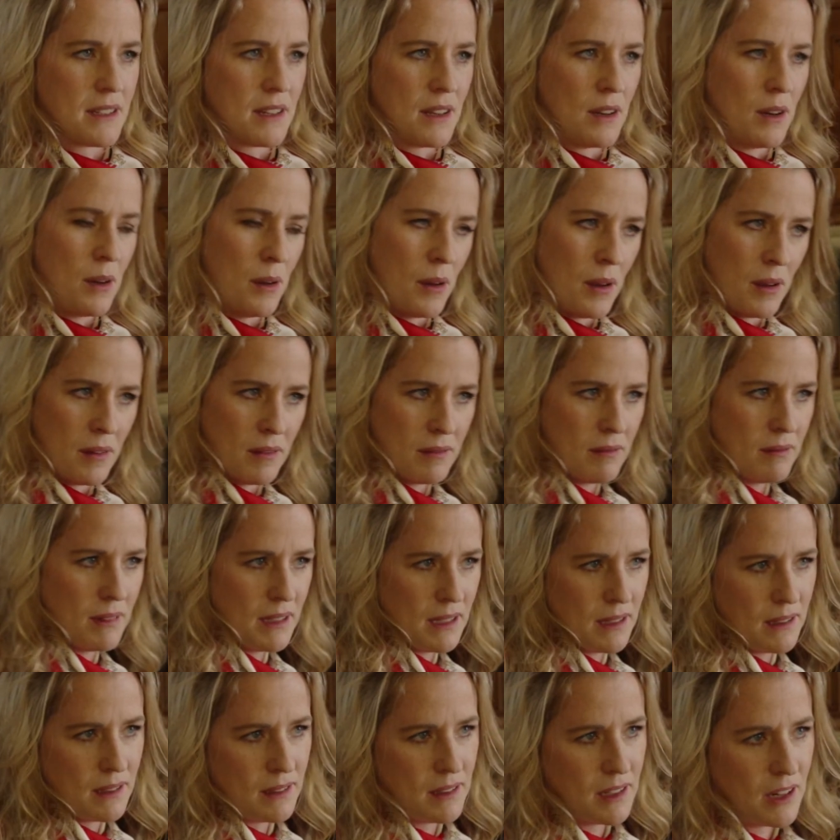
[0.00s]
that are,
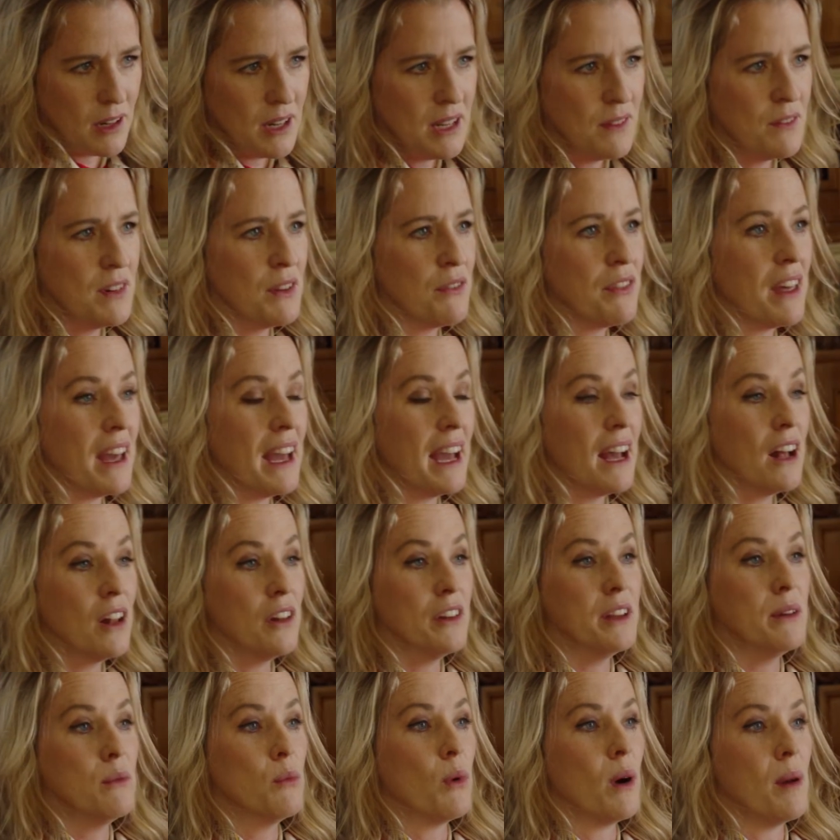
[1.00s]
you know, even if they're
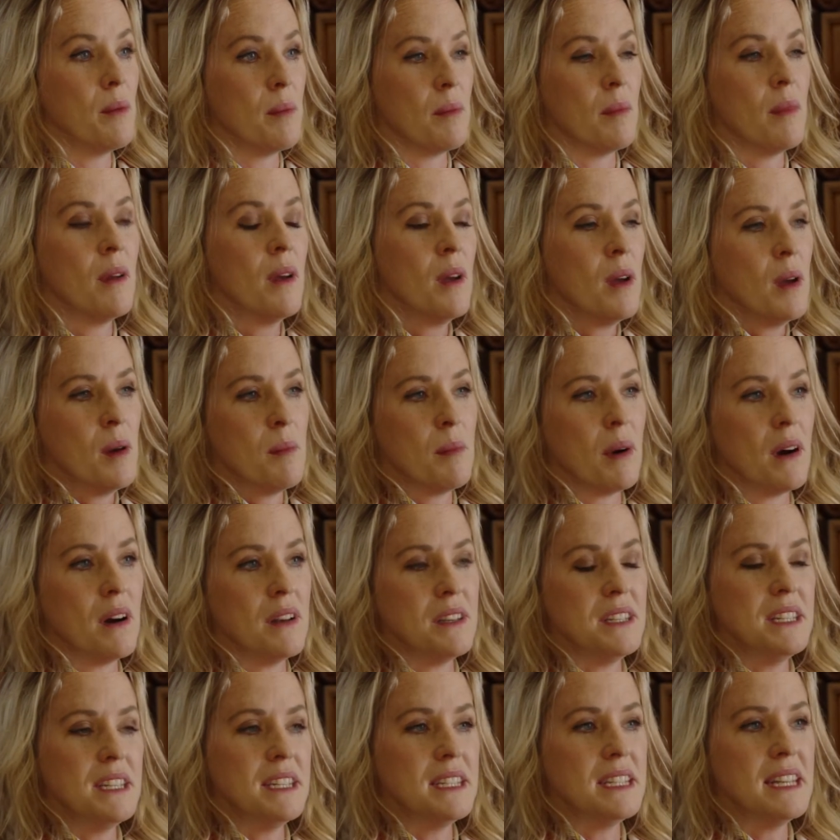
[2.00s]
held in one
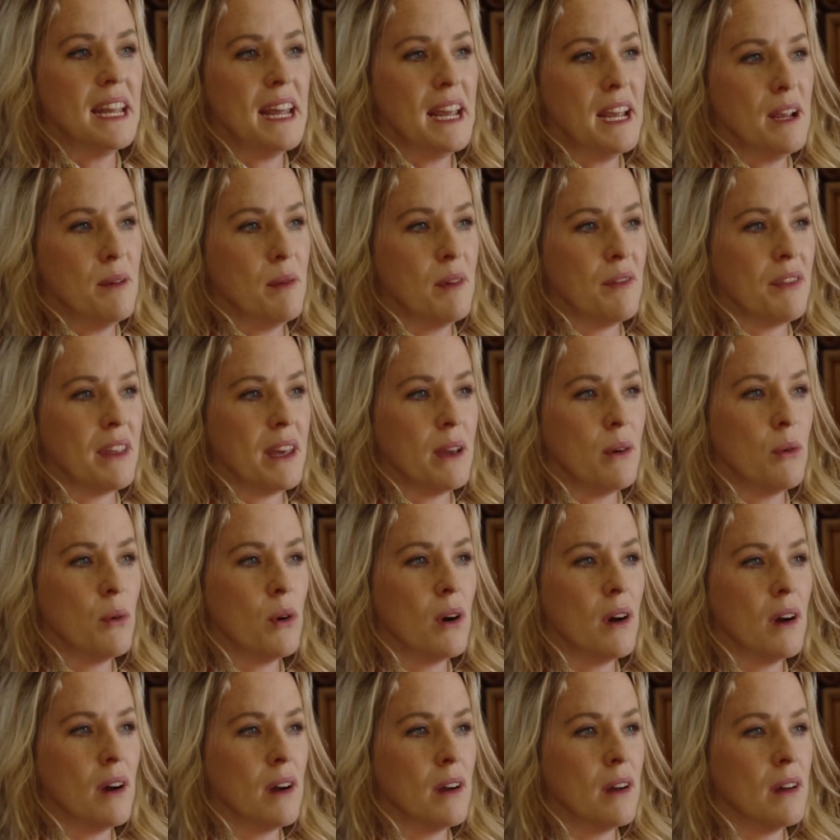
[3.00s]
party's name, if they
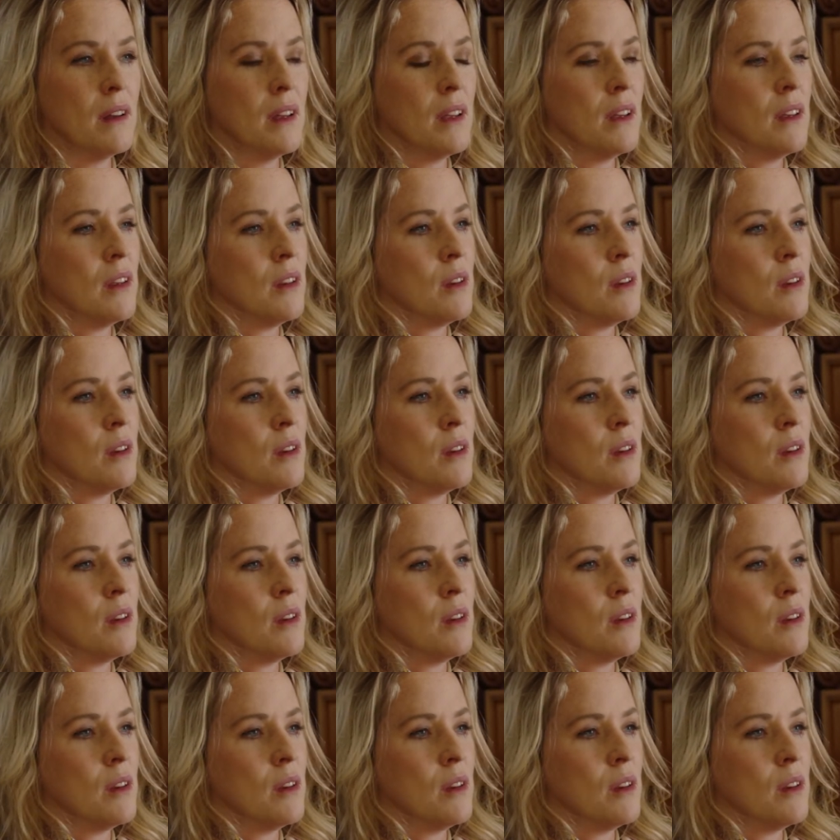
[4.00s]
were